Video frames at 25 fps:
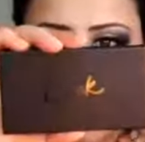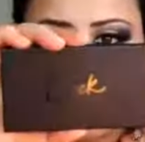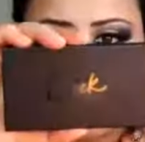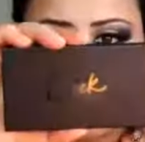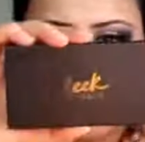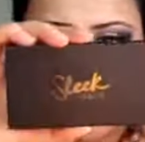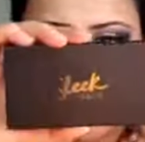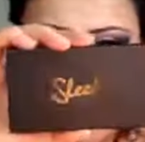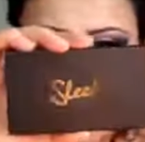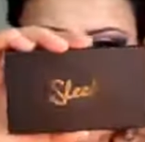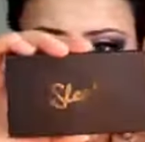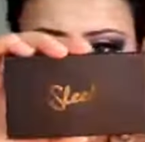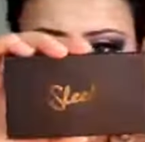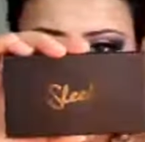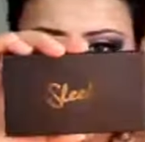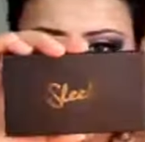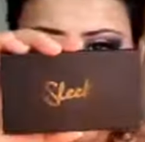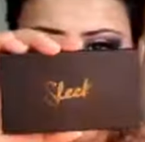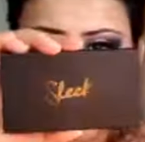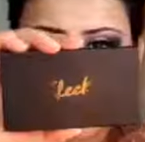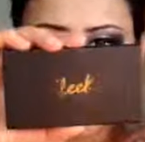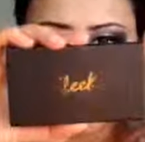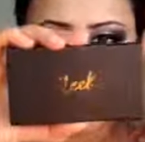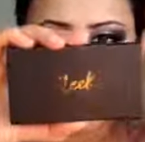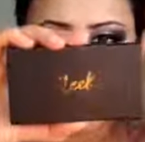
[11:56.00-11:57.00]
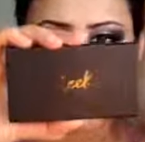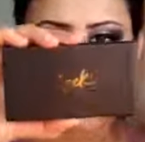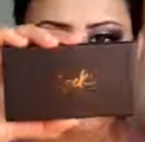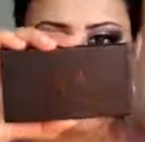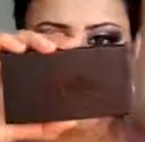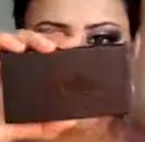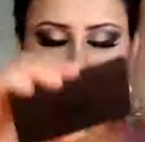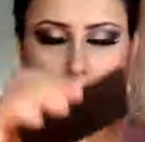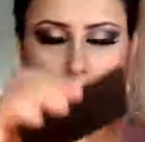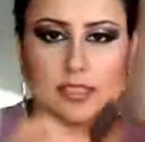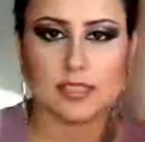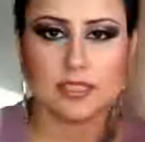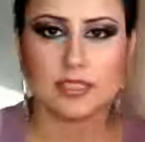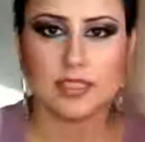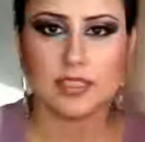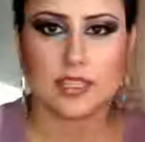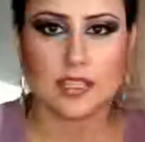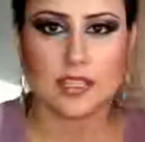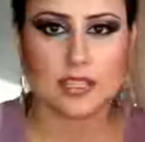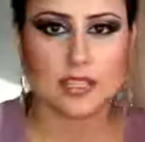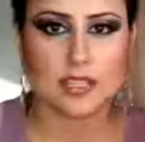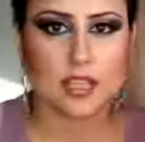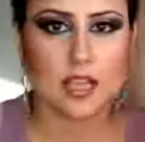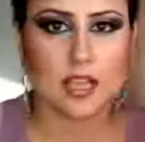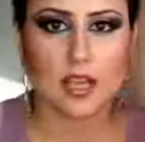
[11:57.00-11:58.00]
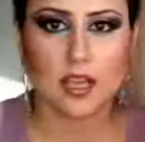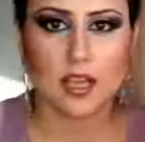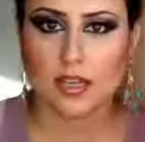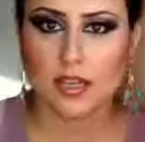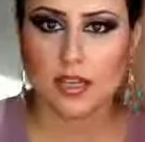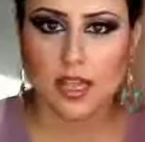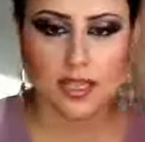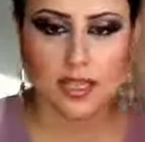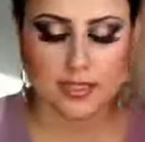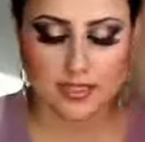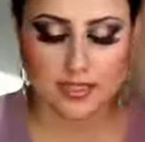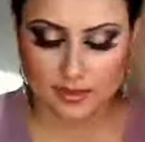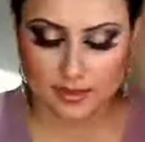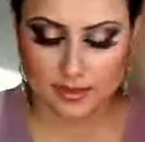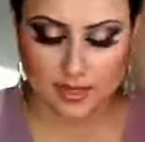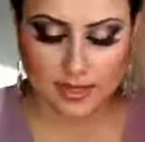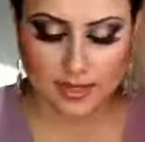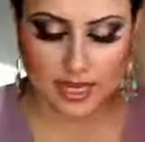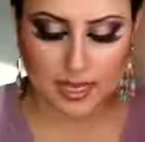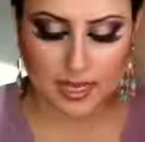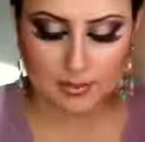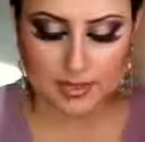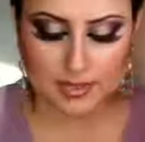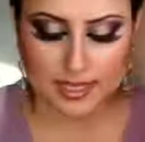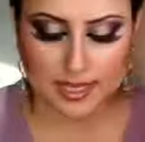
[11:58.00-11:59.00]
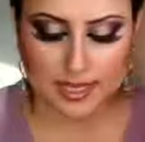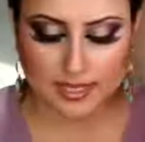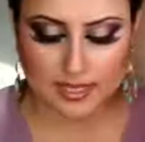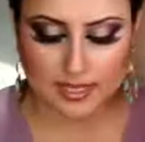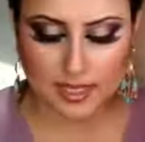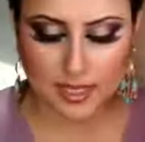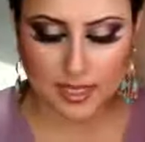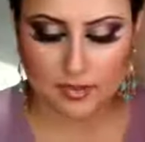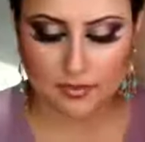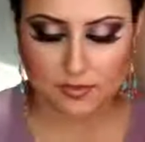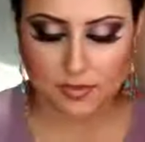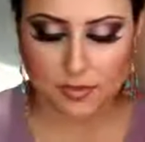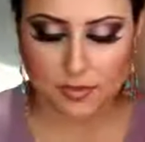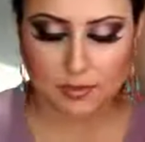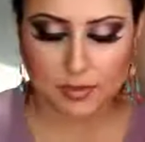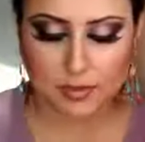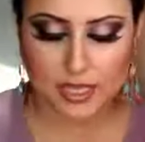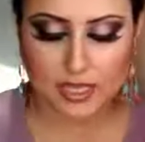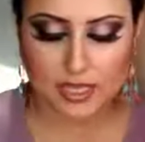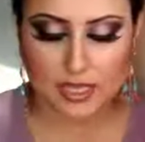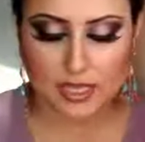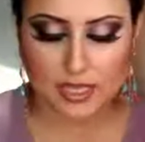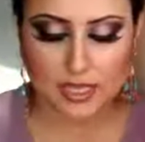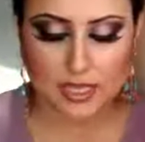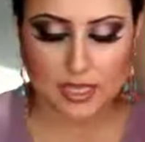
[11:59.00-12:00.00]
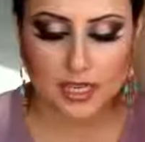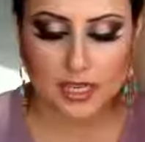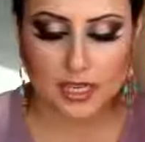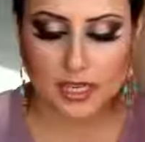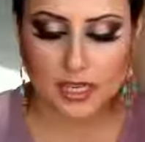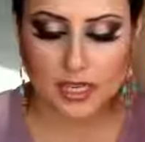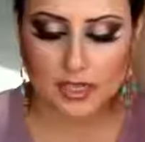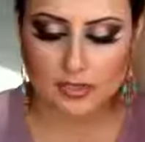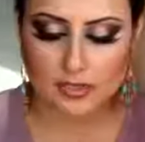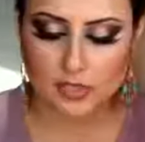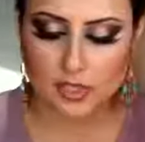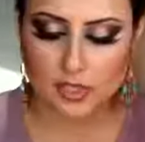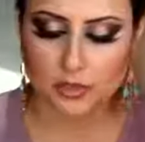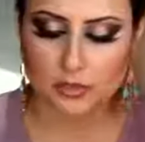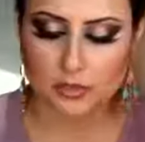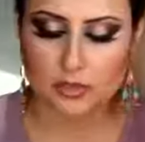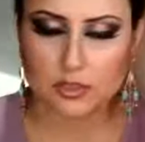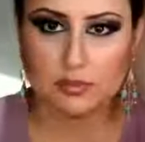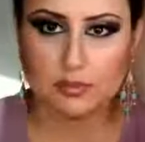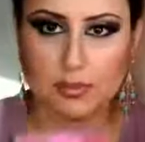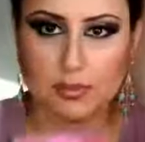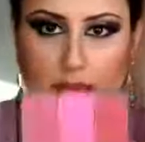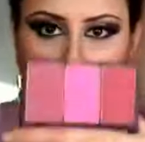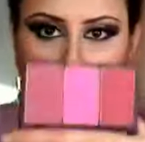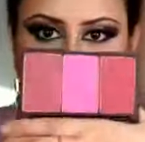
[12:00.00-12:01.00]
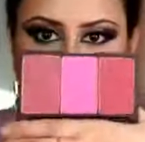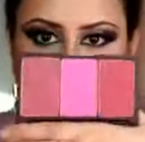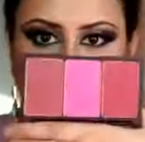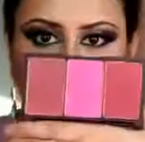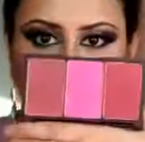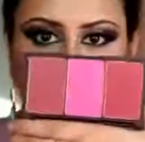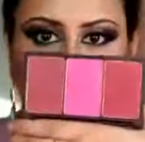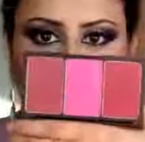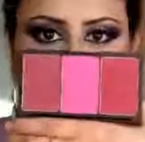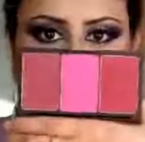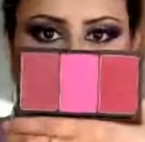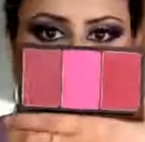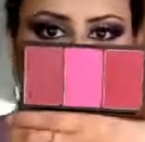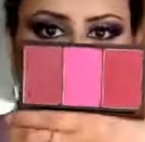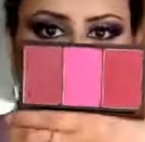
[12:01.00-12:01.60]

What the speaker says: called Pink Sprint, and this is, as the name says, kind of a pinky toned palette,